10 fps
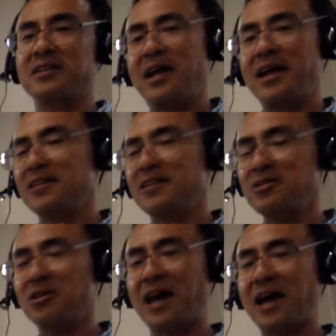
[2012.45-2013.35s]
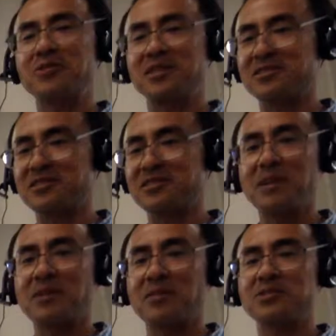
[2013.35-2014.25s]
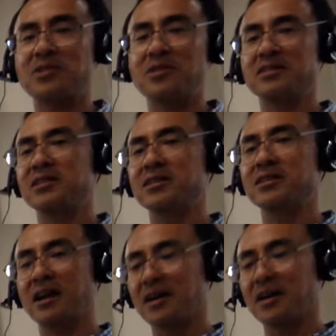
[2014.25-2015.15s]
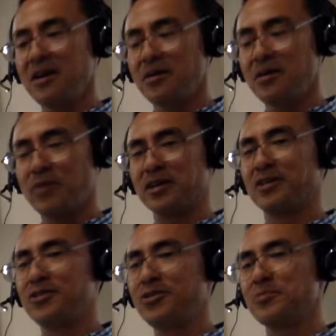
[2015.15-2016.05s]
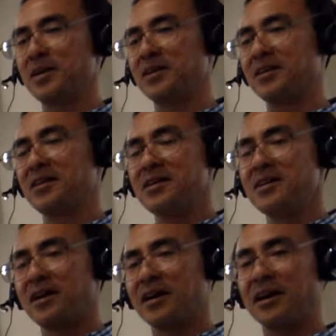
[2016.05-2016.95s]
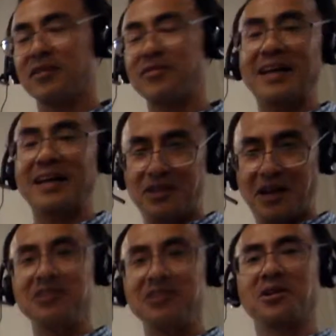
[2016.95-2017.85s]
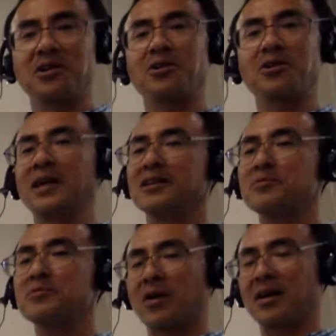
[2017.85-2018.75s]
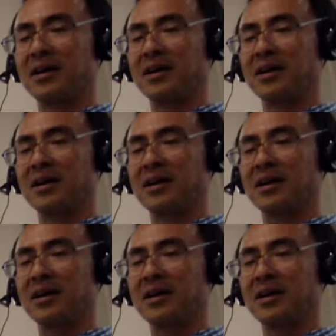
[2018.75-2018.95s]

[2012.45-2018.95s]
It's, it's, not actually a step-by-step -step instruction, just like when the human uh, write a traditional code, but it's more